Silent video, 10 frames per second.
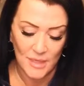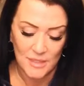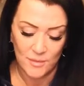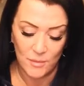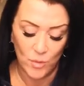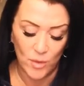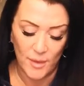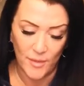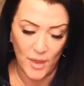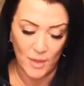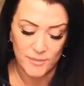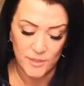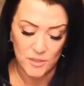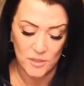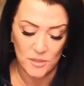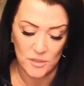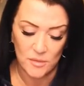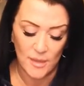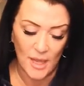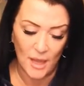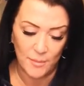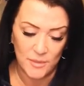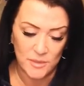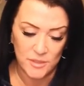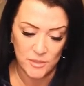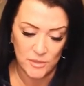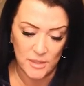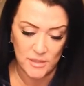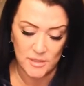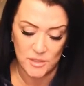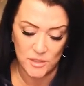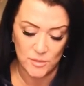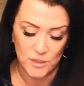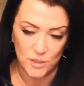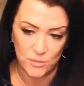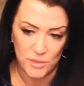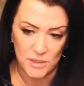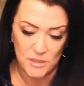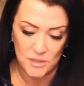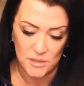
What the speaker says: Tell me more about the obstacle. What happened to create the situation, please?